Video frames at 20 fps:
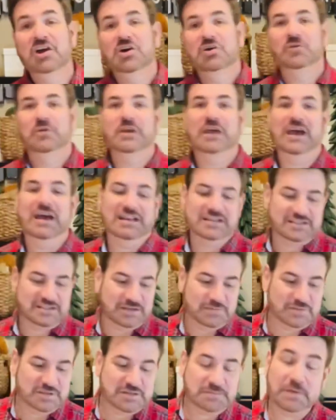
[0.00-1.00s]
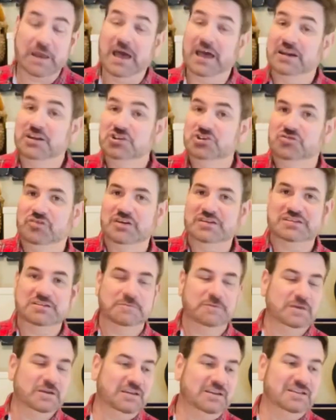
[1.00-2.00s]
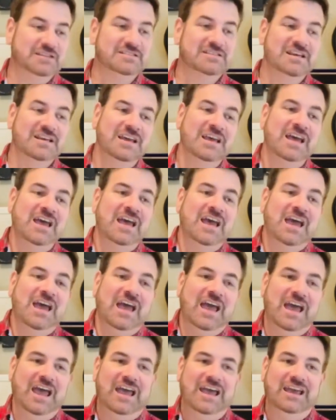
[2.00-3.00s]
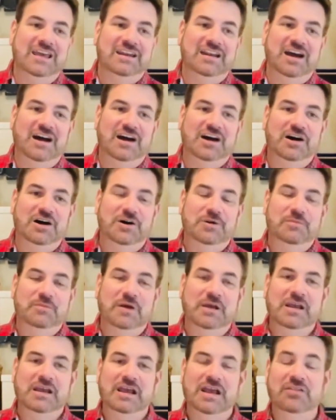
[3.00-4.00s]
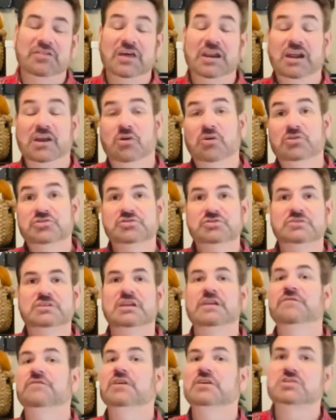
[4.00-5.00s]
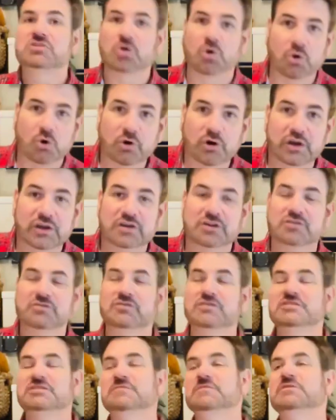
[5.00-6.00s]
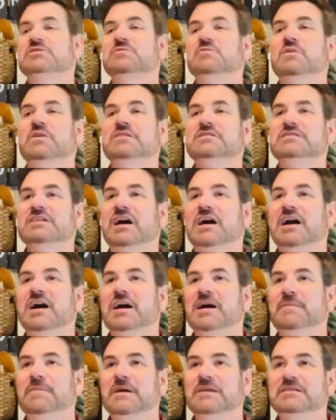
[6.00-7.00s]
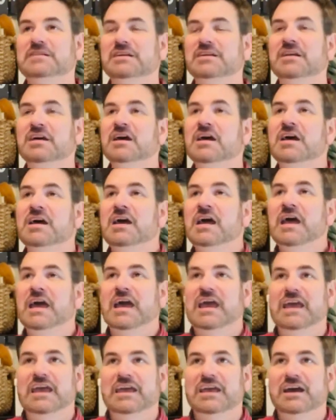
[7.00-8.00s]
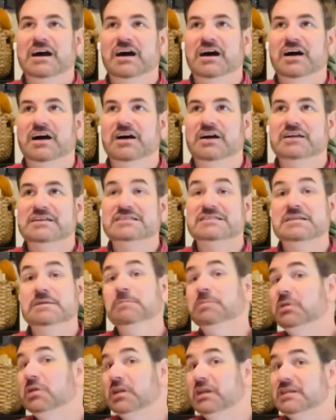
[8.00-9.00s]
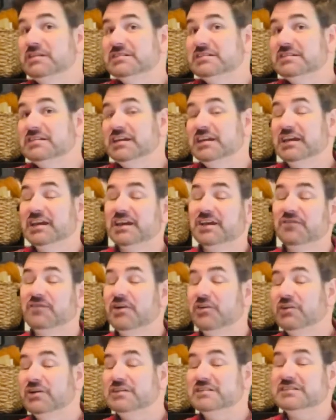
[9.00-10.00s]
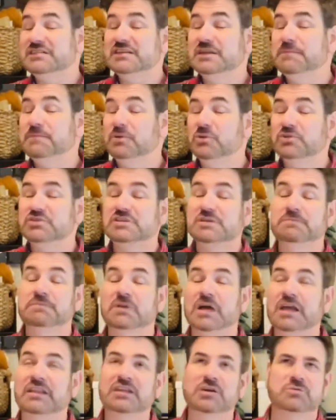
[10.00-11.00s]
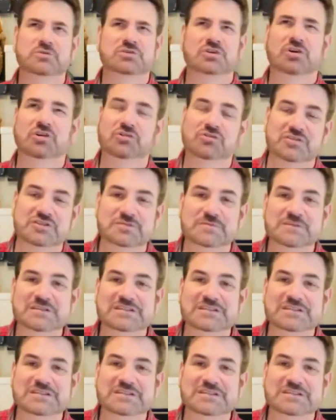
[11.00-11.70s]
we had some Spanish recipes, and then I also did a Victorian Christmas one time. I did a simplistic, very simple, I think it was called Christmas